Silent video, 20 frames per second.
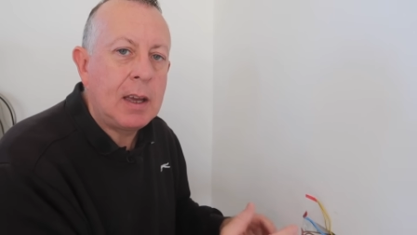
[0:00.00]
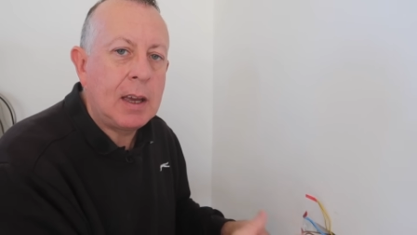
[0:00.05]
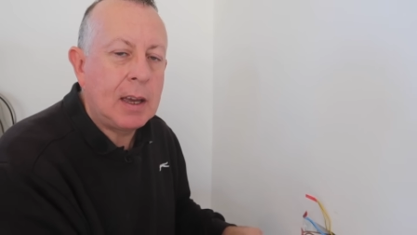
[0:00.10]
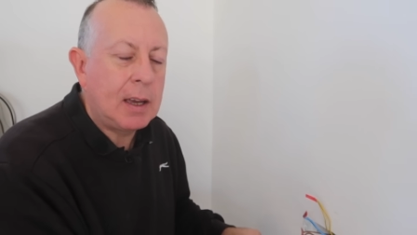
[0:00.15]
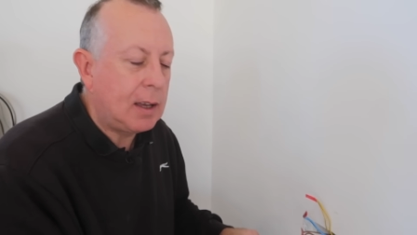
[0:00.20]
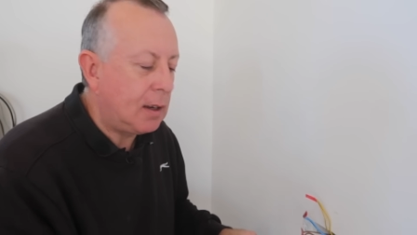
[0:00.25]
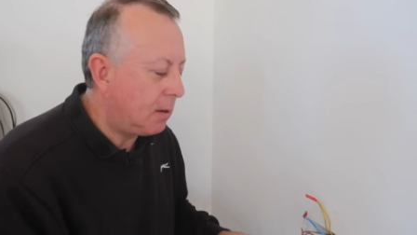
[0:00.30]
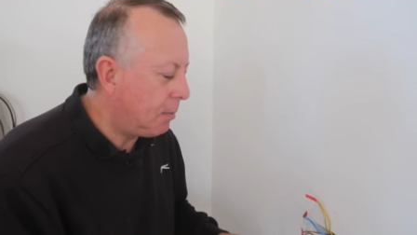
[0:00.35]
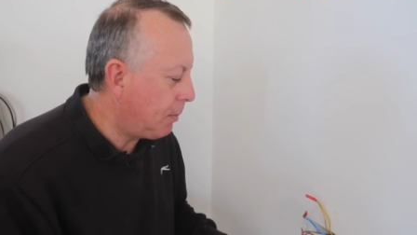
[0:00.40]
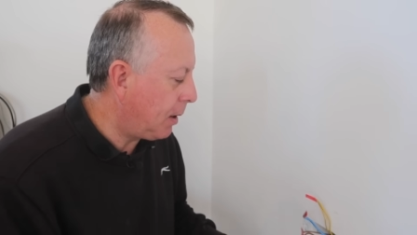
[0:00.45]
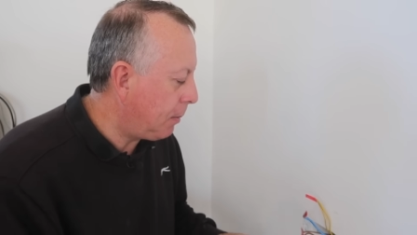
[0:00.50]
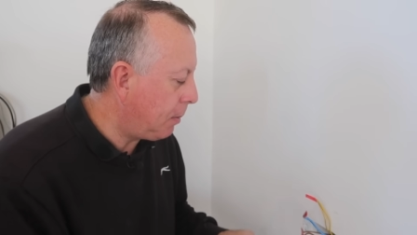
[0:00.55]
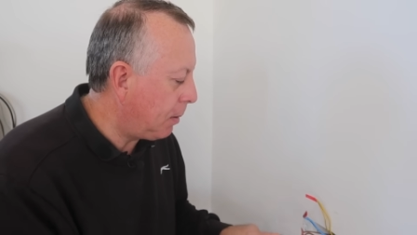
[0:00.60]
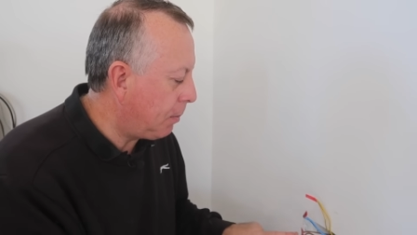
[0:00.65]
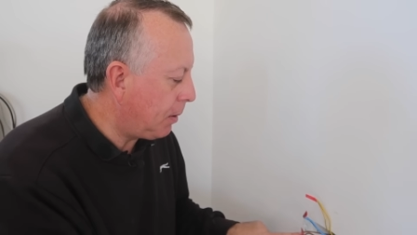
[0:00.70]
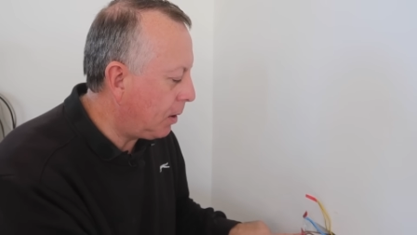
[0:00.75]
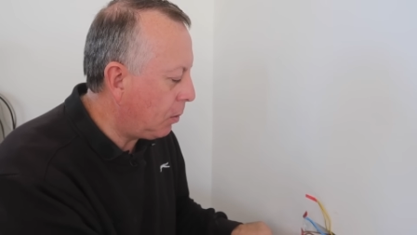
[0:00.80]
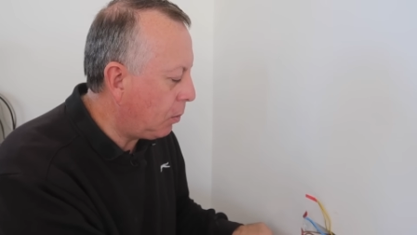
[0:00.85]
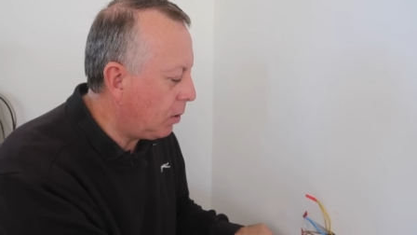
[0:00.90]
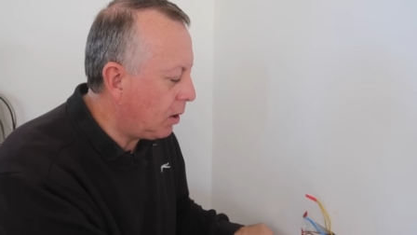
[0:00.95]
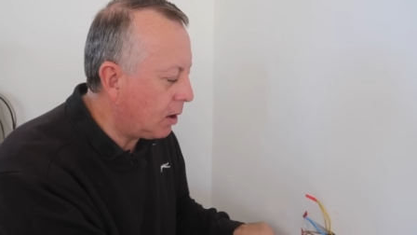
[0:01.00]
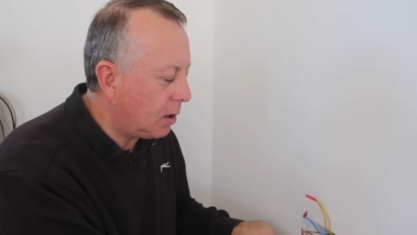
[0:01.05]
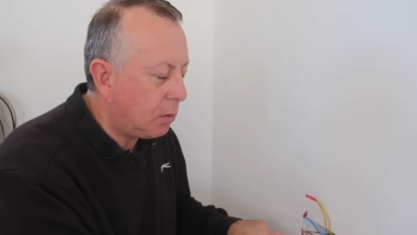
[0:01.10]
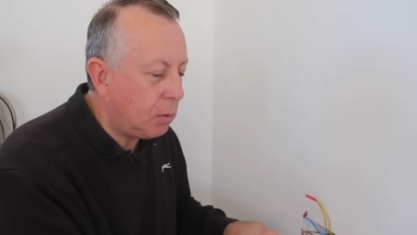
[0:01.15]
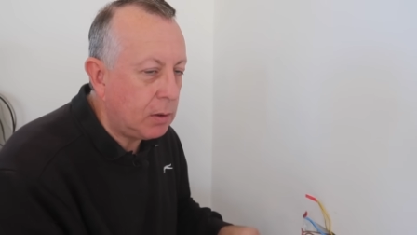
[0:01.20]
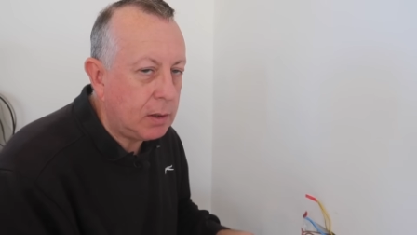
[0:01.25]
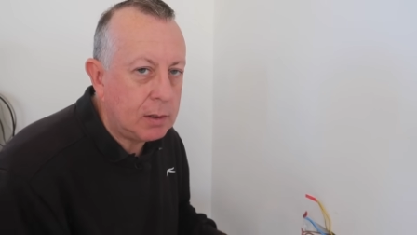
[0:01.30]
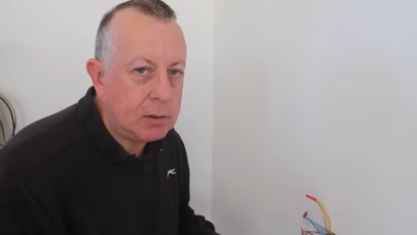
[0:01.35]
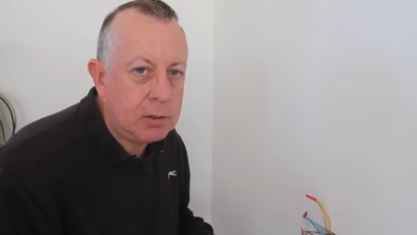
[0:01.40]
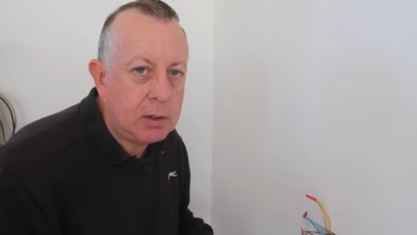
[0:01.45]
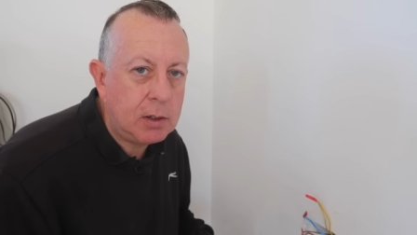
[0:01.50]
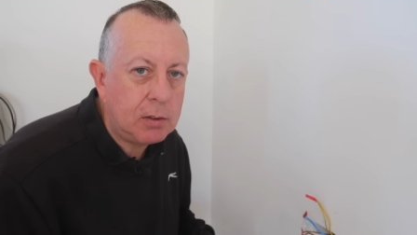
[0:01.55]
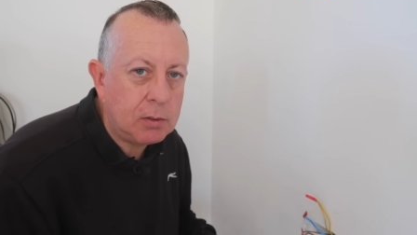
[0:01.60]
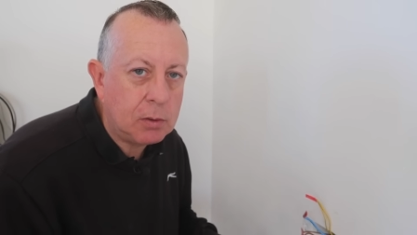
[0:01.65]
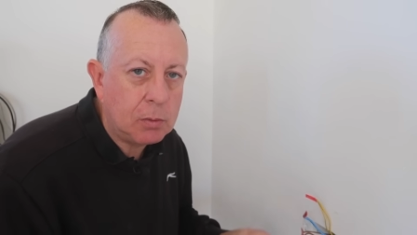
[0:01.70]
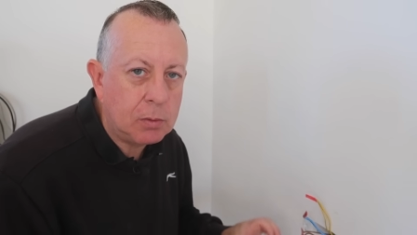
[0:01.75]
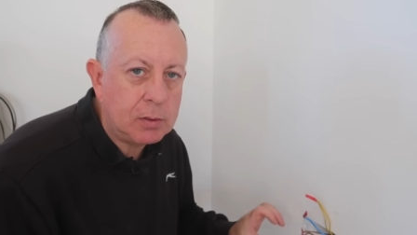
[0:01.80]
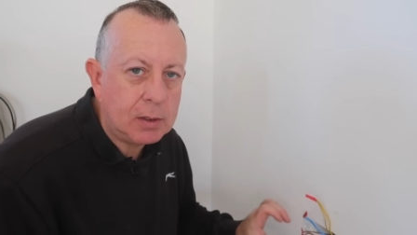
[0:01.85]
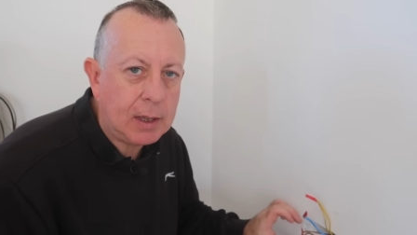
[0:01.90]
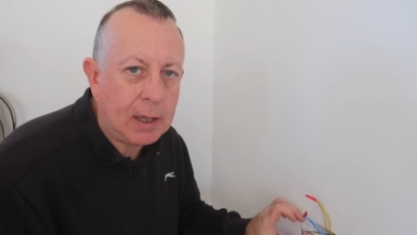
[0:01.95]
and maybe a bit of work with a
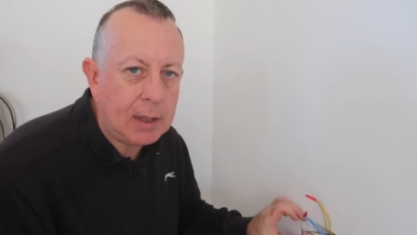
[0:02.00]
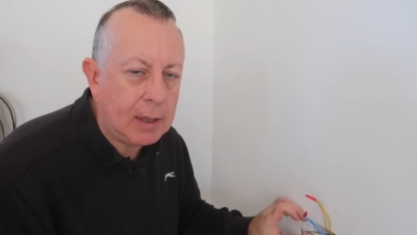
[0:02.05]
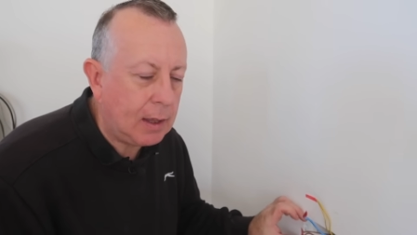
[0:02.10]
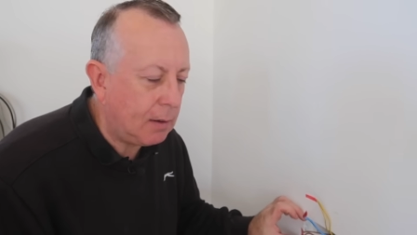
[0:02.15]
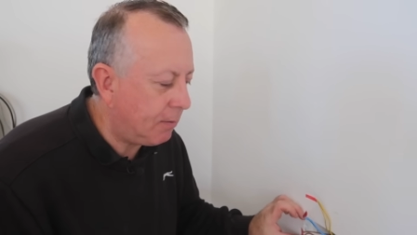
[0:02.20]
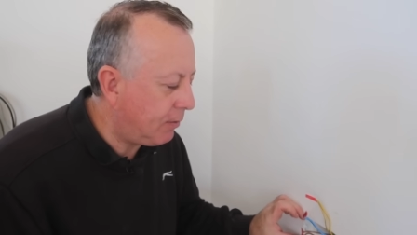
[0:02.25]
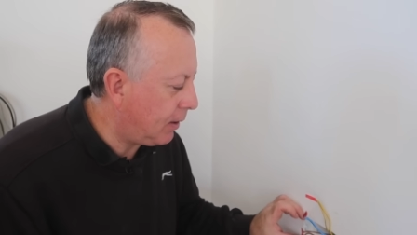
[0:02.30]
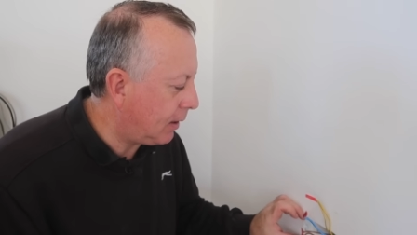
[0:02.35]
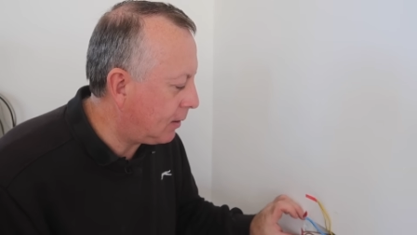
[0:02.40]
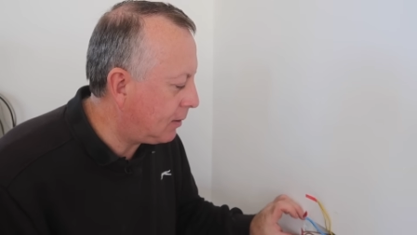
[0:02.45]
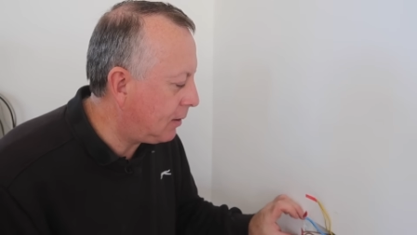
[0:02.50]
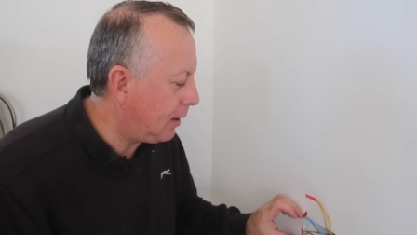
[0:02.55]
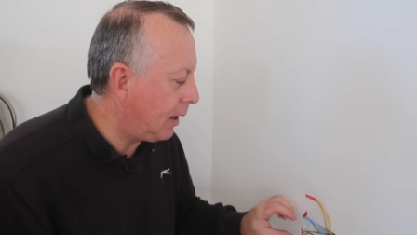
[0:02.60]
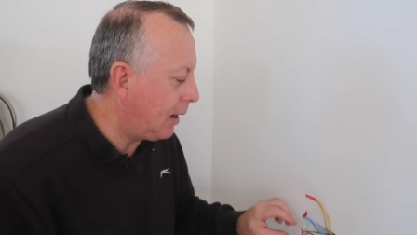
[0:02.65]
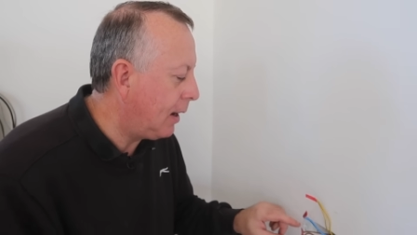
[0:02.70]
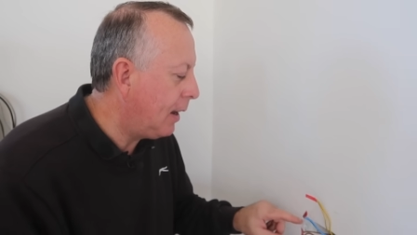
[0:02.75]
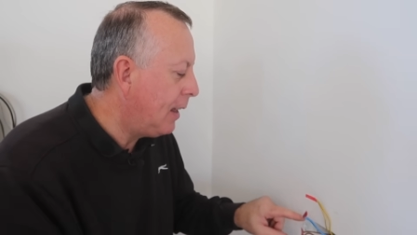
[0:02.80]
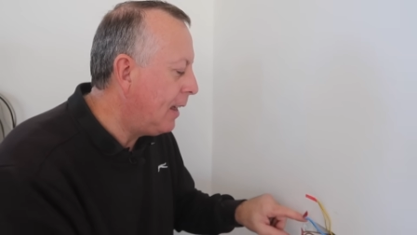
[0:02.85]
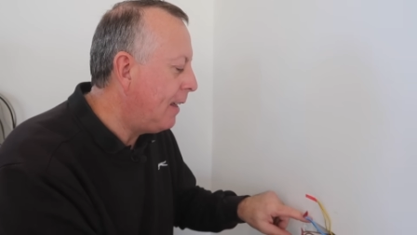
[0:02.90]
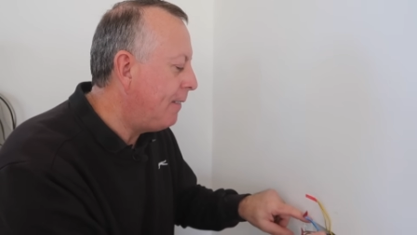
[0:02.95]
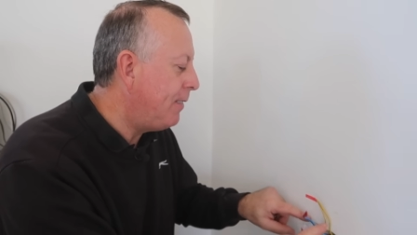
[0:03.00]
chisel to get that fixed in.